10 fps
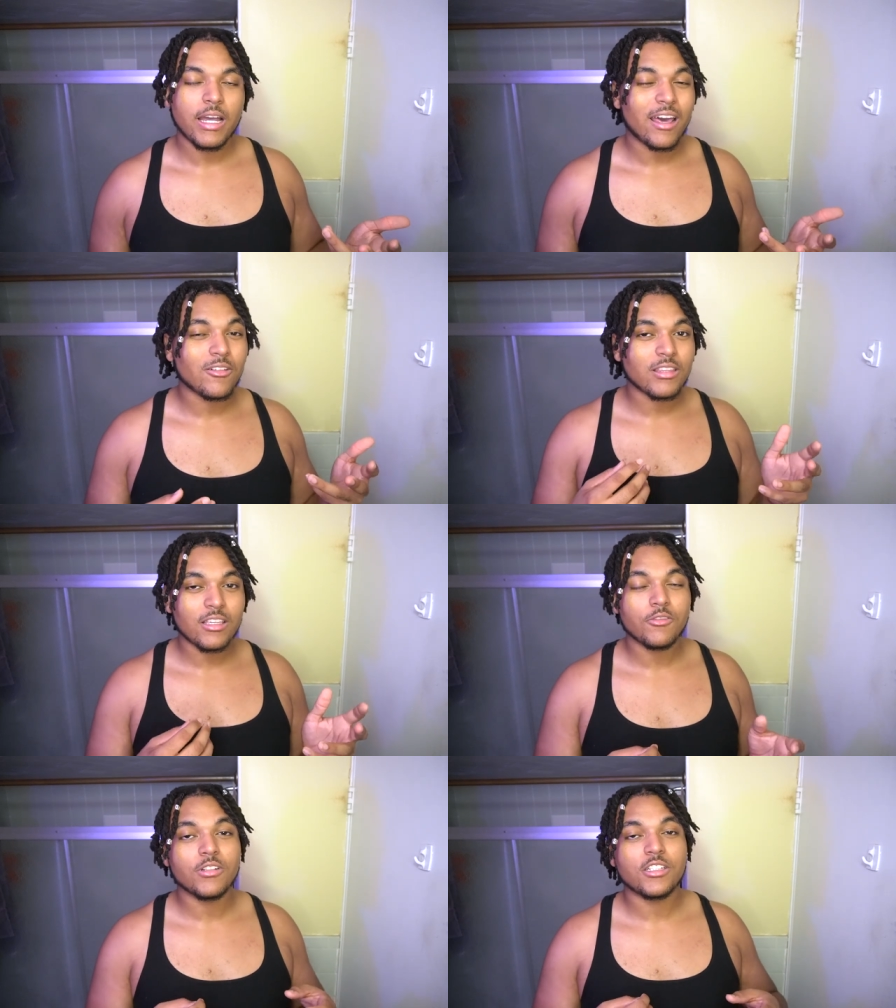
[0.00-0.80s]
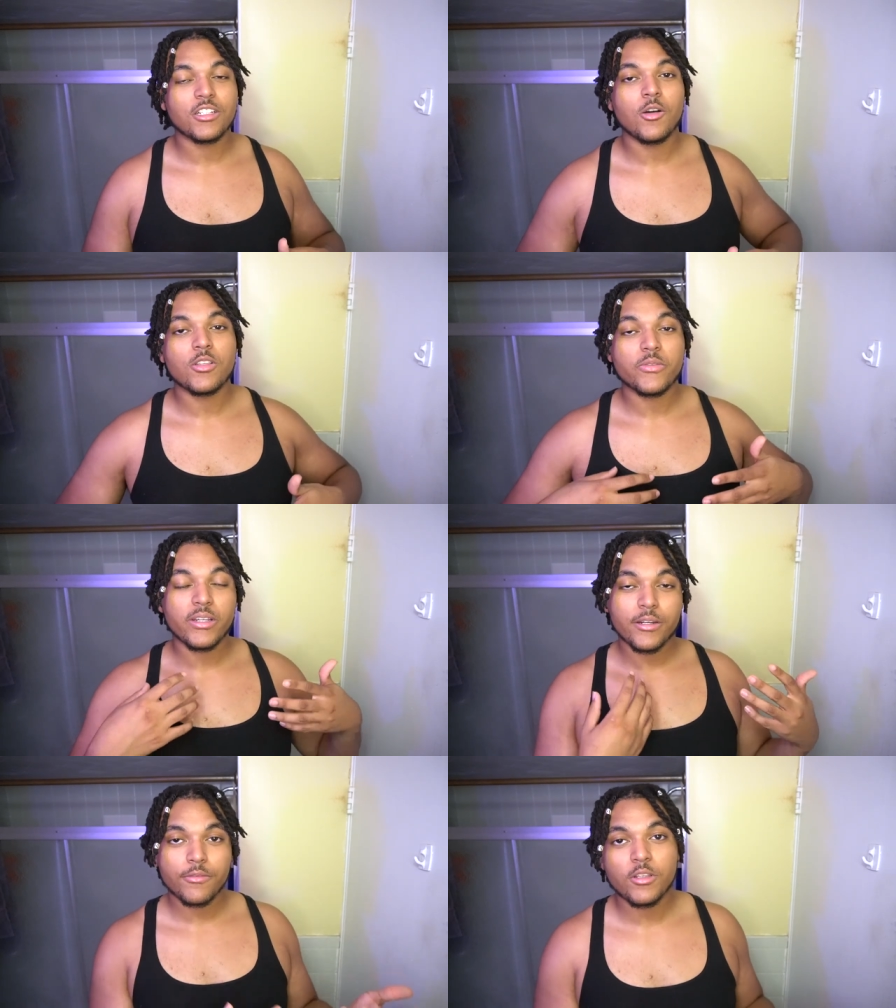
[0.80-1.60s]
I don't think you really should go into an
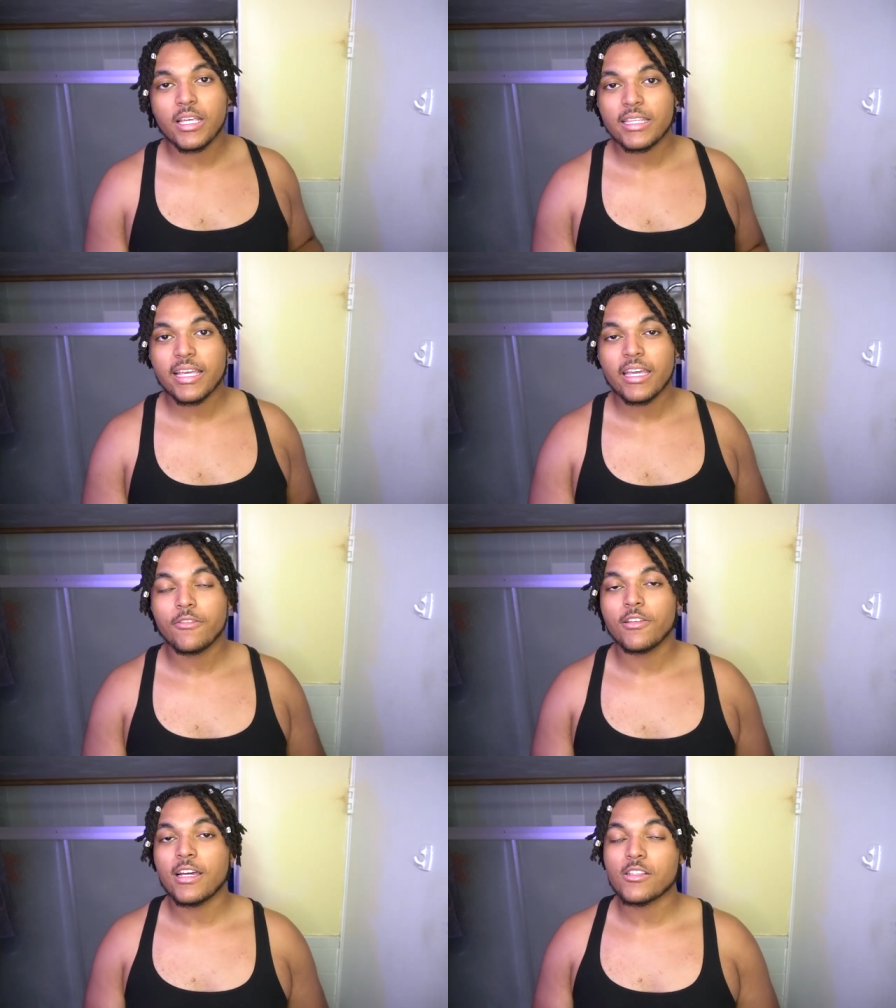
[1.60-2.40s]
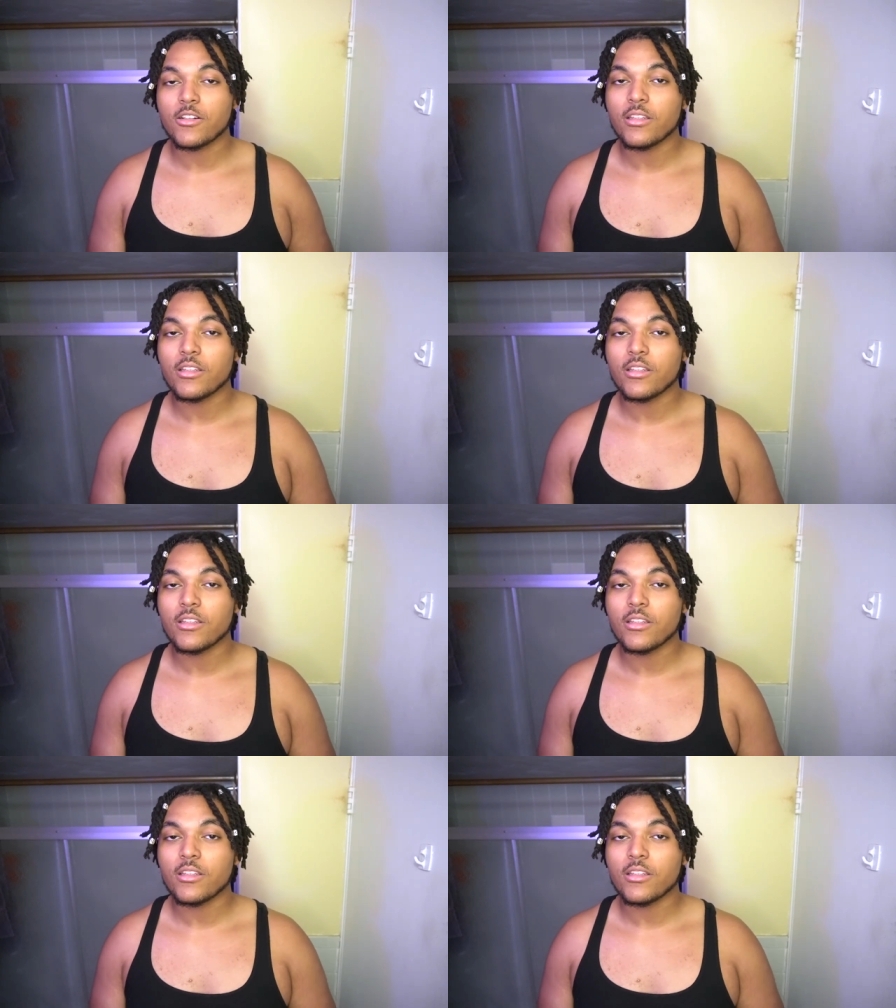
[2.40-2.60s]
interview like that if you guys are